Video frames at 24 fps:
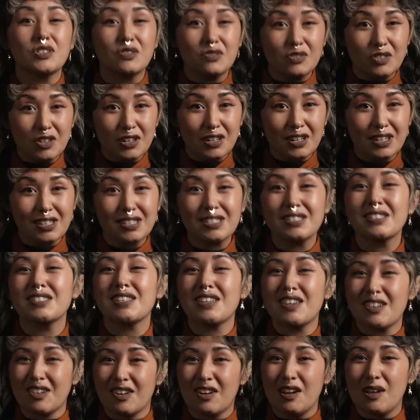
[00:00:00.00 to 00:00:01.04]
of forests
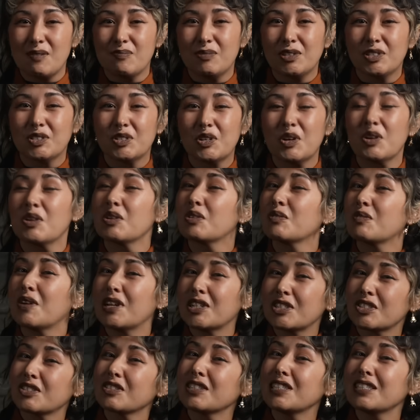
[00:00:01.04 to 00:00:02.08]
in our episode When
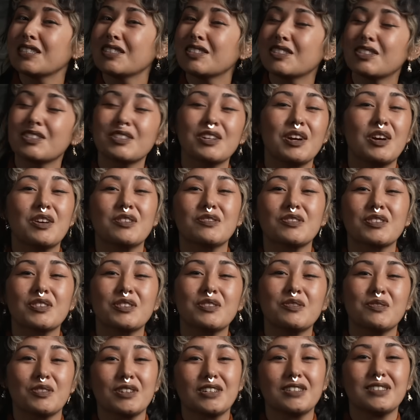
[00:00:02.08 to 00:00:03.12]
Trees Took Over the
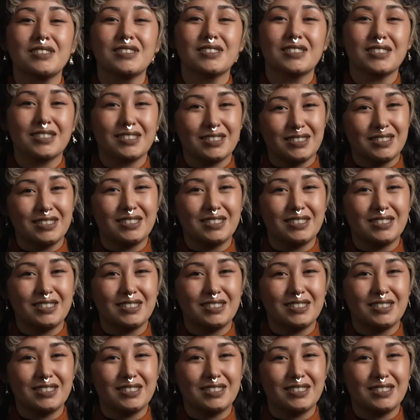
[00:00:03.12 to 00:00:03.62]
World